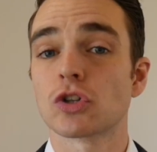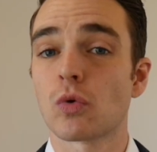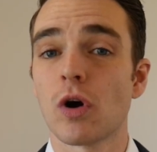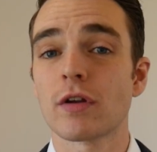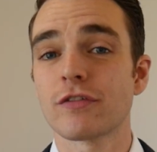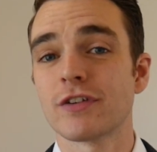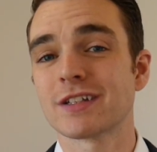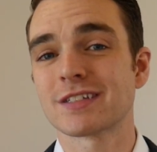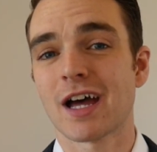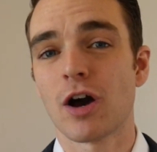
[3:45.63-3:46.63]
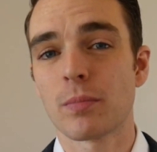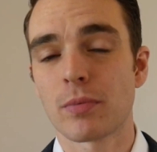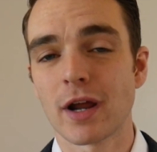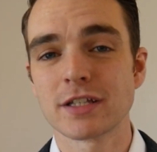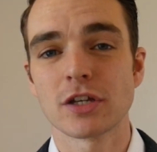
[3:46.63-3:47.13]
So quality, fit, style,
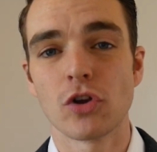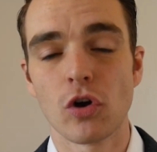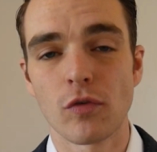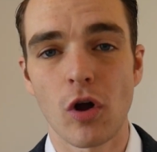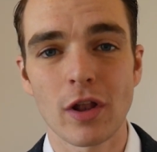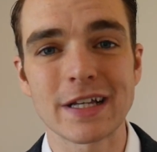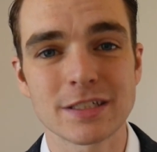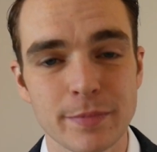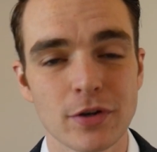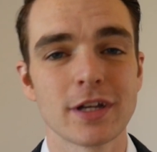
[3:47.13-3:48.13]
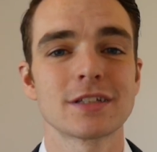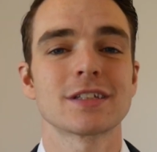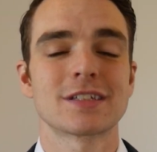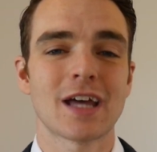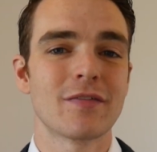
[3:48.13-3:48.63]
price, and overall experience.
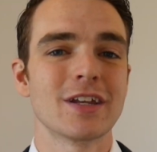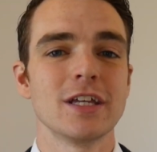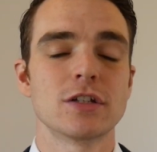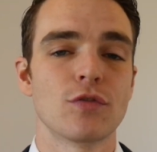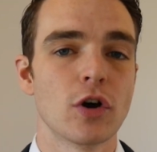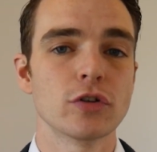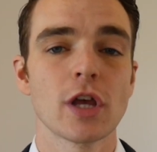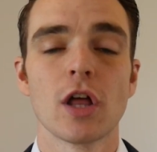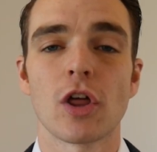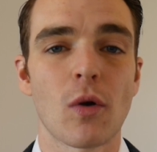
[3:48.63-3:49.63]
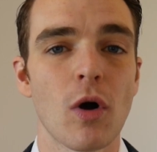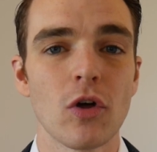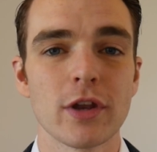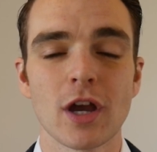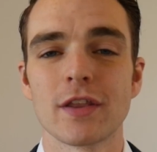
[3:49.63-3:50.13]
Let's dive into each of those. The
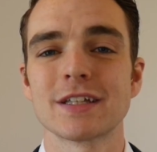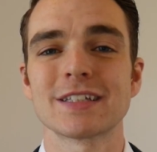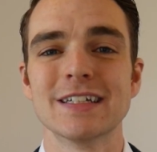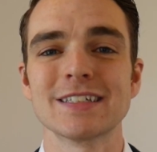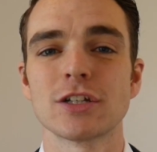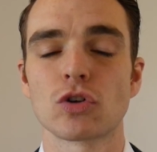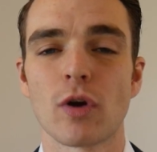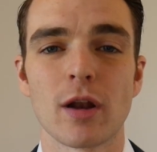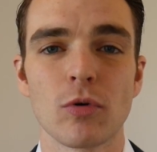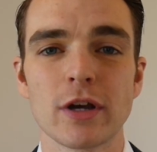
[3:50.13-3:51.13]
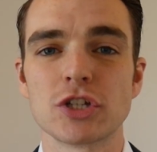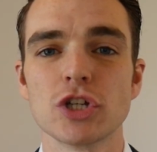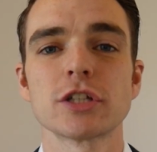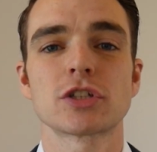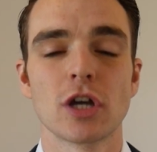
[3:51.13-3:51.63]
quality on this is incredible. It
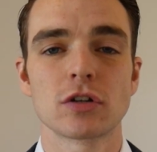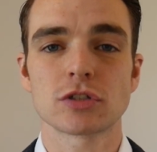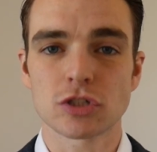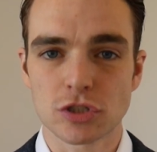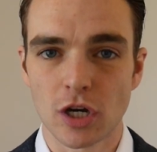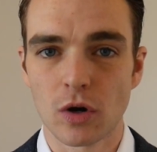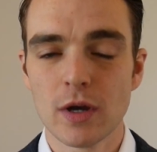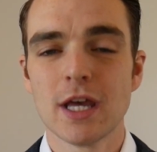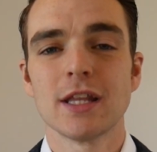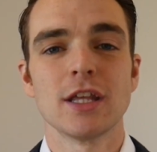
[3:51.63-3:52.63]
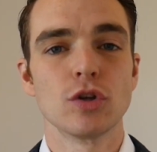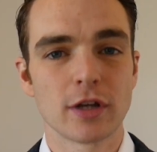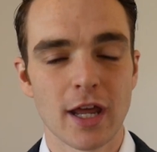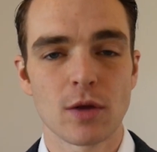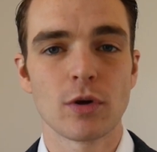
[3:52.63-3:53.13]
just goes to show that you're
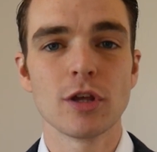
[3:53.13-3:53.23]
getting what